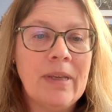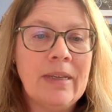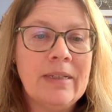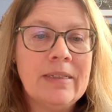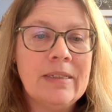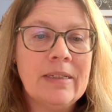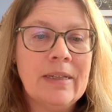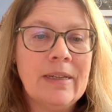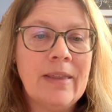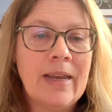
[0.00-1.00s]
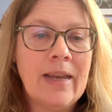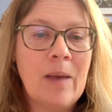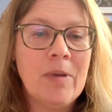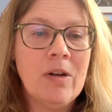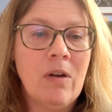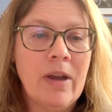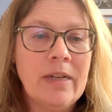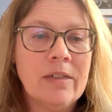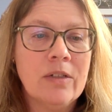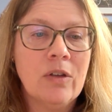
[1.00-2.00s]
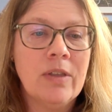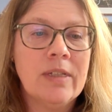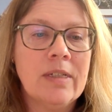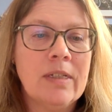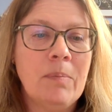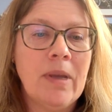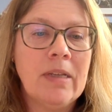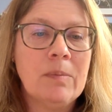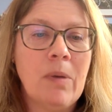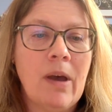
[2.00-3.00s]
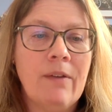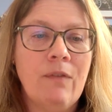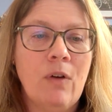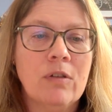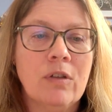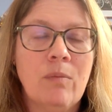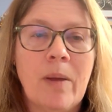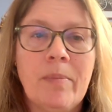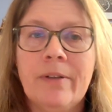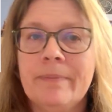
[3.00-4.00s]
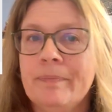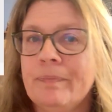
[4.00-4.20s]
is They Come at Night. So this is a piece by Fox and Rabbit.